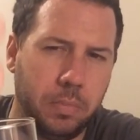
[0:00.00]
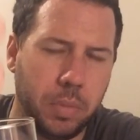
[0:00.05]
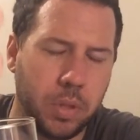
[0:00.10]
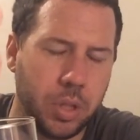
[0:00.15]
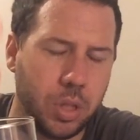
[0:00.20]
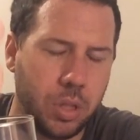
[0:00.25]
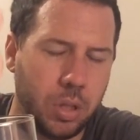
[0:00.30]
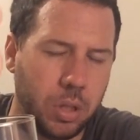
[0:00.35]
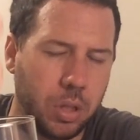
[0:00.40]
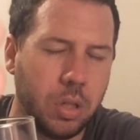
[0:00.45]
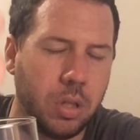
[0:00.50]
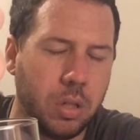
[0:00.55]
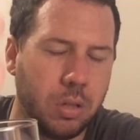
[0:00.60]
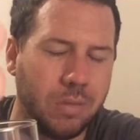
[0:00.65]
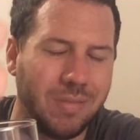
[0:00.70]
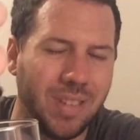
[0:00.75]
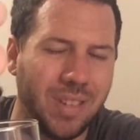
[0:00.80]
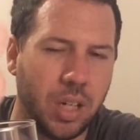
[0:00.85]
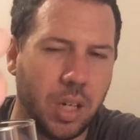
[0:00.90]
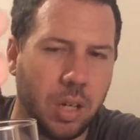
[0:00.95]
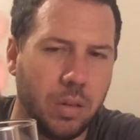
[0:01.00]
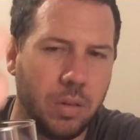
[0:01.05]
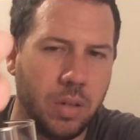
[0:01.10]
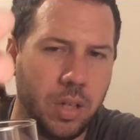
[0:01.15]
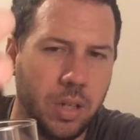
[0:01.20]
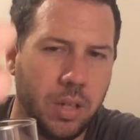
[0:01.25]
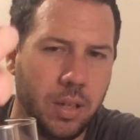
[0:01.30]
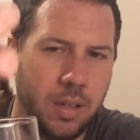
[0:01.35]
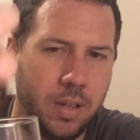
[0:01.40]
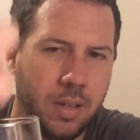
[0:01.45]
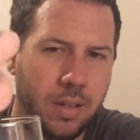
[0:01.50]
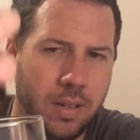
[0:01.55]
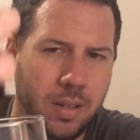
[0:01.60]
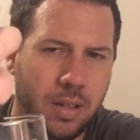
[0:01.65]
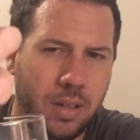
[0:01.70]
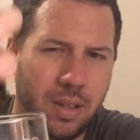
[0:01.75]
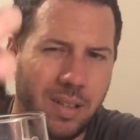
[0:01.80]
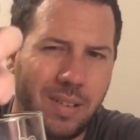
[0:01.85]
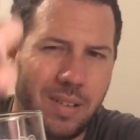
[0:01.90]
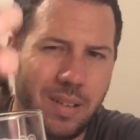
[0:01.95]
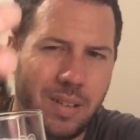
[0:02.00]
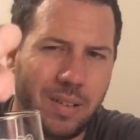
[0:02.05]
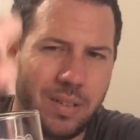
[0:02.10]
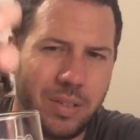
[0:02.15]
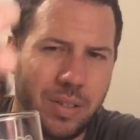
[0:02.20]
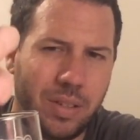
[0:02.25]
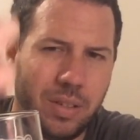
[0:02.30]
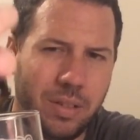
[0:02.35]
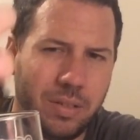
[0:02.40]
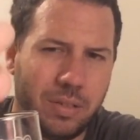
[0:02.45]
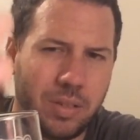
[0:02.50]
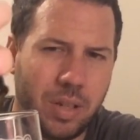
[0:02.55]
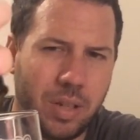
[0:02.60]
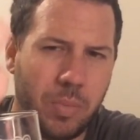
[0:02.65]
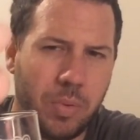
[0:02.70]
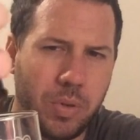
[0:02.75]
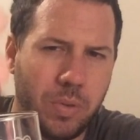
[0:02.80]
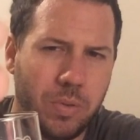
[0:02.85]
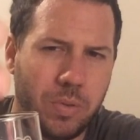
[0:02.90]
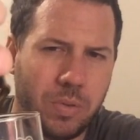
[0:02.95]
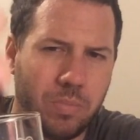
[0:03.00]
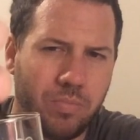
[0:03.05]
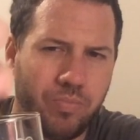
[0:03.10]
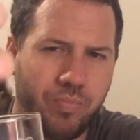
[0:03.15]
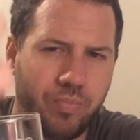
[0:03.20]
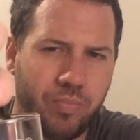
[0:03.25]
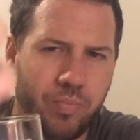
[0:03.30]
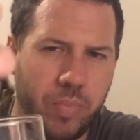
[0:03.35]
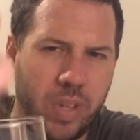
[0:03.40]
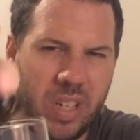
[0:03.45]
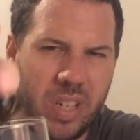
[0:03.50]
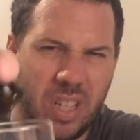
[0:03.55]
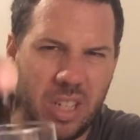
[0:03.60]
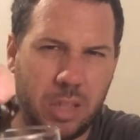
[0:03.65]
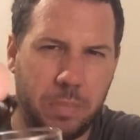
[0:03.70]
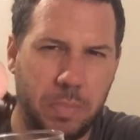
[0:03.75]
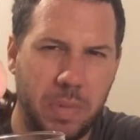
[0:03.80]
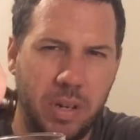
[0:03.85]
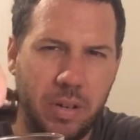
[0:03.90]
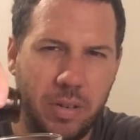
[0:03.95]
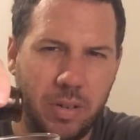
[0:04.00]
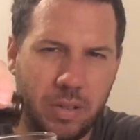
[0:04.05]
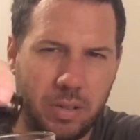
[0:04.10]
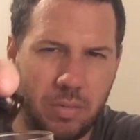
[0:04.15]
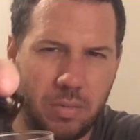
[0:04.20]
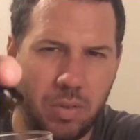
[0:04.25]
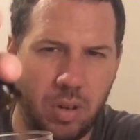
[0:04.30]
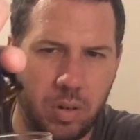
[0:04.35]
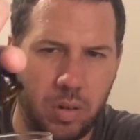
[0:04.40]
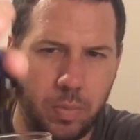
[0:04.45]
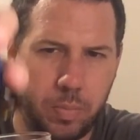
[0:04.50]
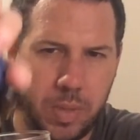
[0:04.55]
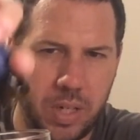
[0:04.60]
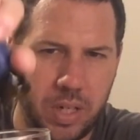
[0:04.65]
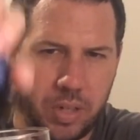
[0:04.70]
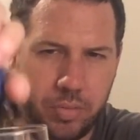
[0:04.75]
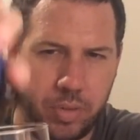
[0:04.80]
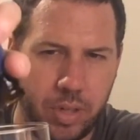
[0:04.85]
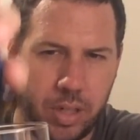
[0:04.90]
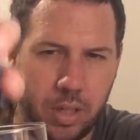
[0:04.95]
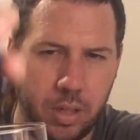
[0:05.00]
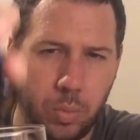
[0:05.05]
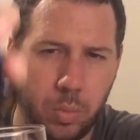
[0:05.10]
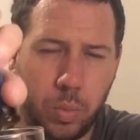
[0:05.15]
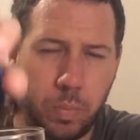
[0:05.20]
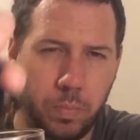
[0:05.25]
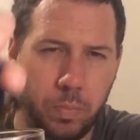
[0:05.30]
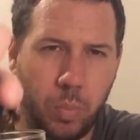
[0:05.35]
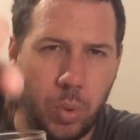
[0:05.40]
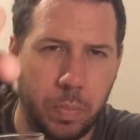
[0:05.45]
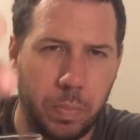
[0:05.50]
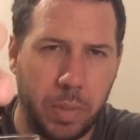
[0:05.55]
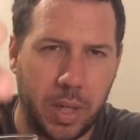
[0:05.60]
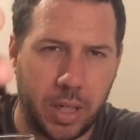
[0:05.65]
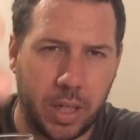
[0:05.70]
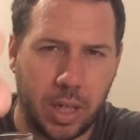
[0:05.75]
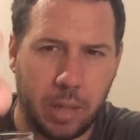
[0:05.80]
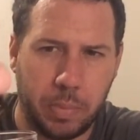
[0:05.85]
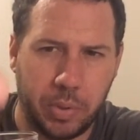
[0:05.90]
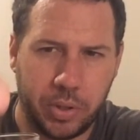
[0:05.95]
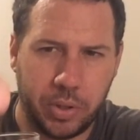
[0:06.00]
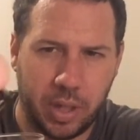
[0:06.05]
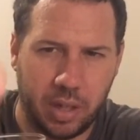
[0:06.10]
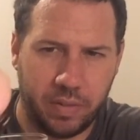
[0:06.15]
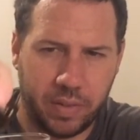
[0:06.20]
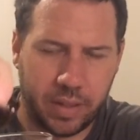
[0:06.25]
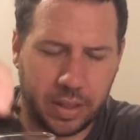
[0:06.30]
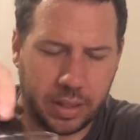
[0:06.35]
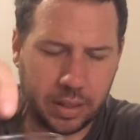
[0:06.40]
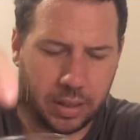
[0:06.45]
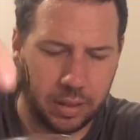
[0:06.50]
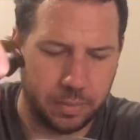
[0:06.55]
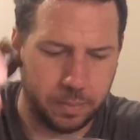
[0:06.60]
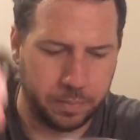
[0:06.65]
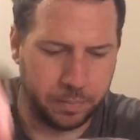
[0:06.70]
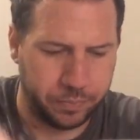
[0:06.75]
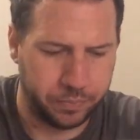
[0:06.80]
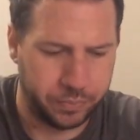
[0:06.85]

But you, you know someone who's an experienced craft beer drinker would, would pick up on it, I think.